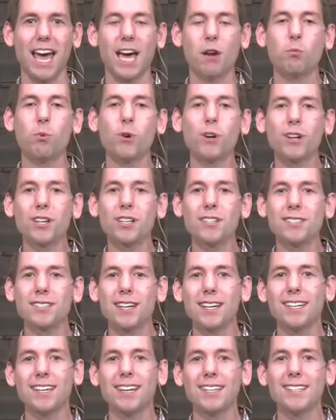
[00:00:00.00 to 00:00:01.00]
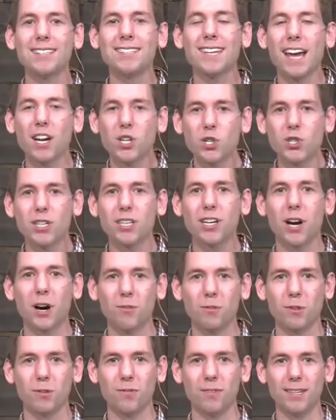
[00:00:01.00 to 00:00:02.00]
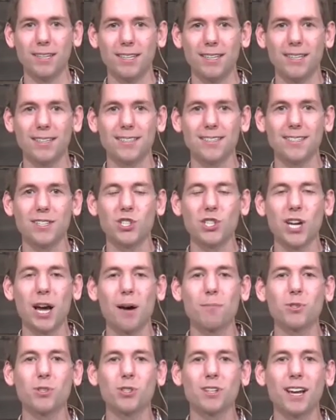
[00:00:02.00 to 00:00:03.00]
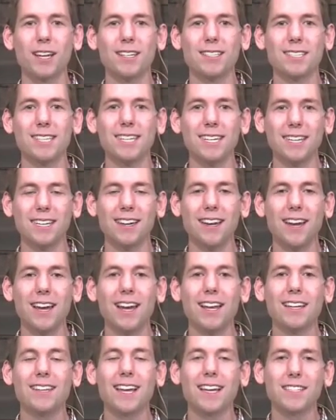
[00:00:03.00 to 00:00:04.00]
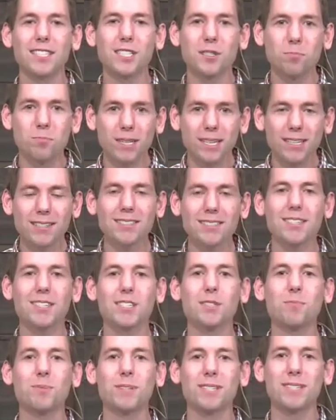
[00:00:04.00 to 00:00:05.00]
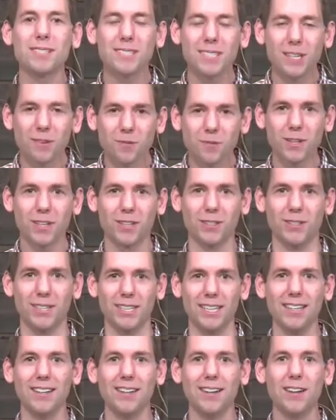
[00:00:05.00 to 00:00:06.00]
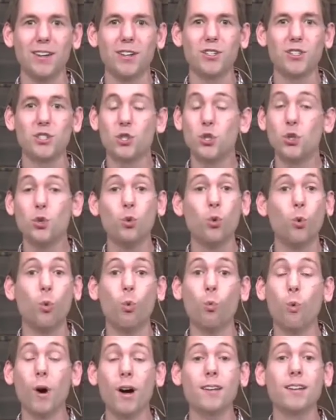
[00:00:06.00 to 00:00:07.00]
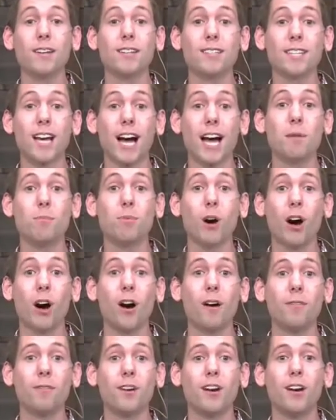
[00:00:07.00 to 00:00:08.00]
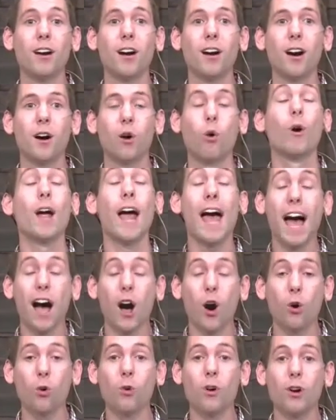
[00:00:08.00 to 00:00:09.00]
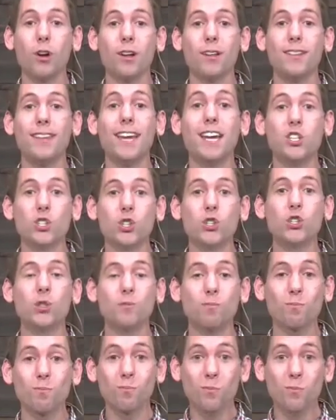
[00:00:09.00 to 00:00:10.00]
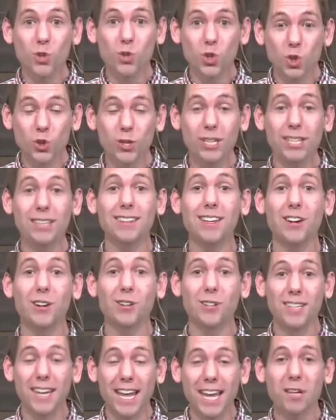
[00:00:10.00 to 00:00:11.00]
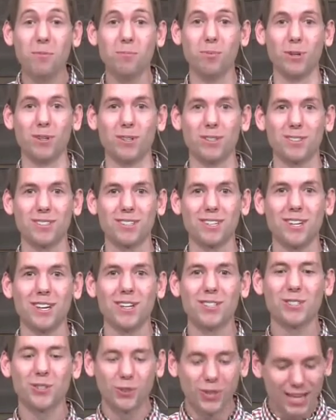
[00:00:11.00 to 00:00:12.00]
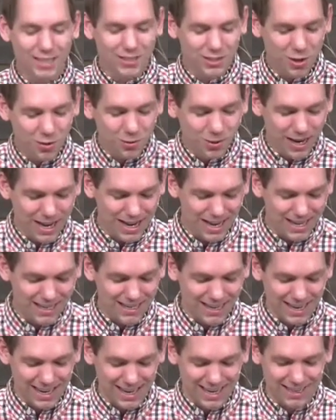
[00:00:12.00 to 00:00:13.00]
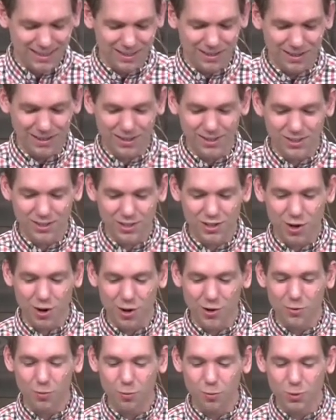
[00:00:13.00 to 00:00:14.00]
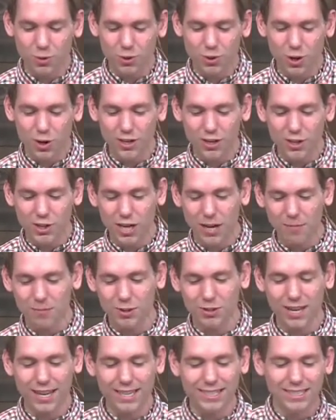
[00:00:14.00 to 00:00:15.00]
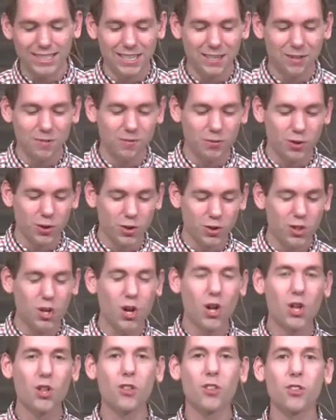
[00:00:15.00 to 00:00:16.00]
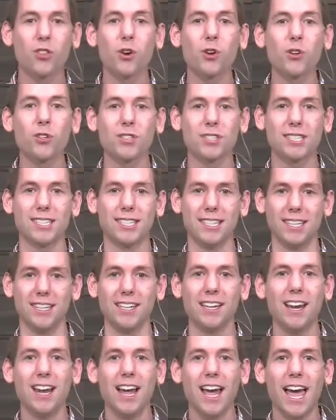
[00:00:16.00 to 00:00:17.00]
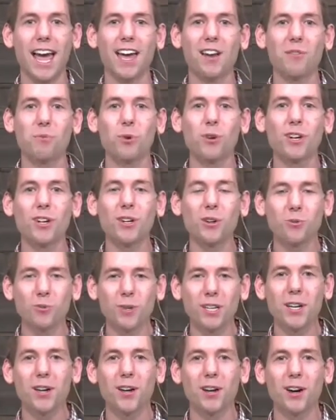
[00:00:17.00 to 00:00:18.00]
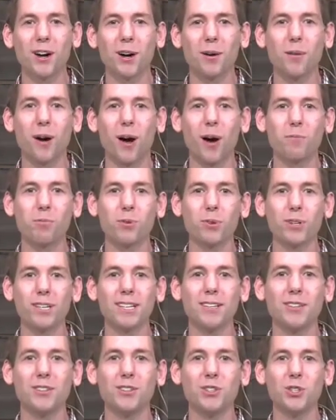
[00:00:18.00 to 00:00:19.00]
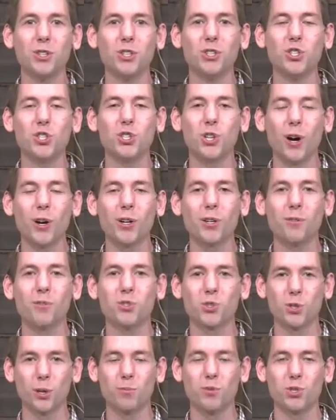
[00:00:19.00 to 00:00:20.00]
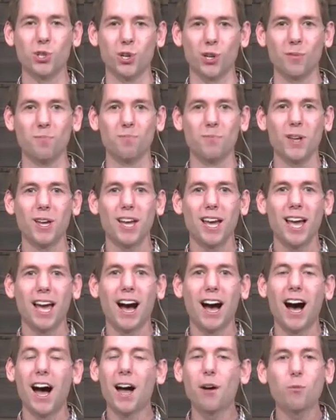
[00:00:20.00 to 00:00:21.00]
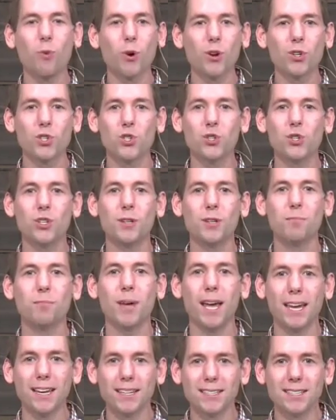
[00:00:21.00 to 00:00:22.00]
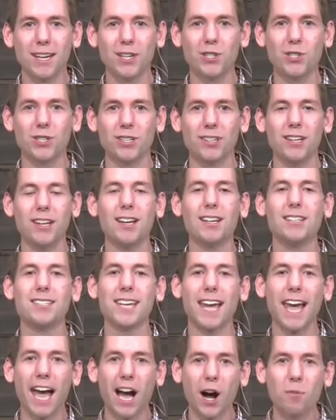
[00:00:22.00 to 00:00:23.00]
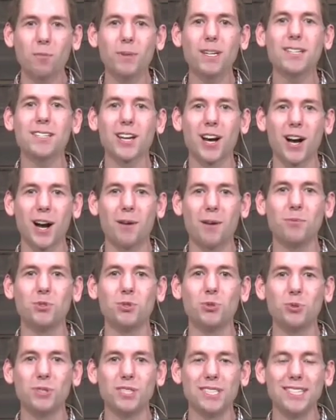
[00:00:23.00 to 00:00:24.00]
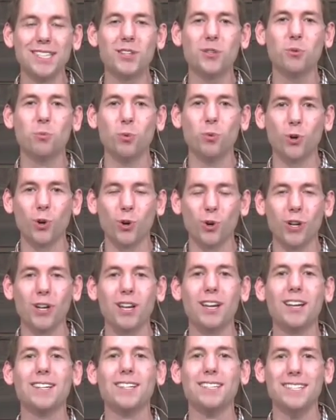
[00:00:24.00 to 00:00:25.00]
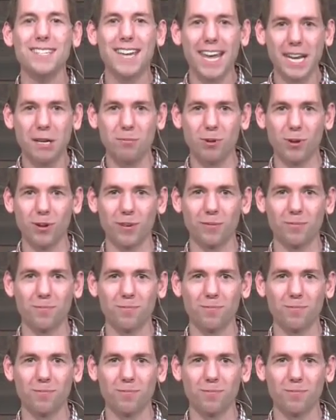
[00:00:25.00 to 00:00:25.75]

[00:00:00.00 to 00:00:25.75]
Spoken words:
And we're going to study a section of Leviticus in chapter 19 that speaks specifically to what type of or how they should treat their neighbors. So let's go ahead and start in chapter 19, verse 13, and we're going to read a pretty good chunk of scripture. I want you to pay attention to how many times you see the word neighbor.